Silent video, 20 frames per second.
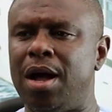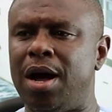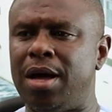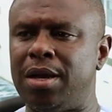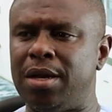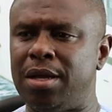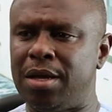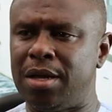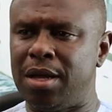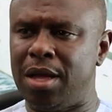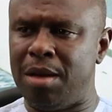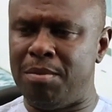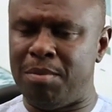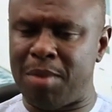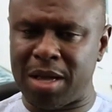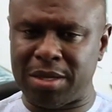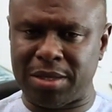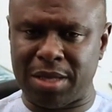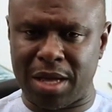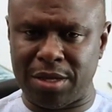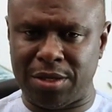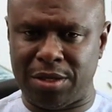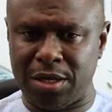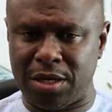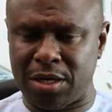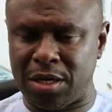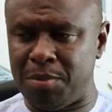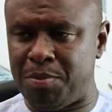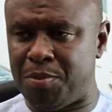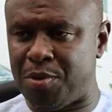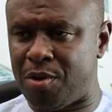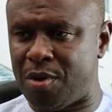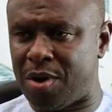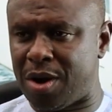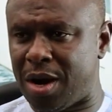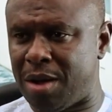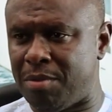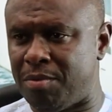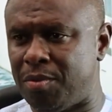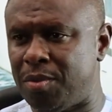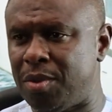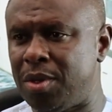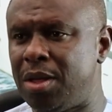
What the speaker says: earning a master's degree program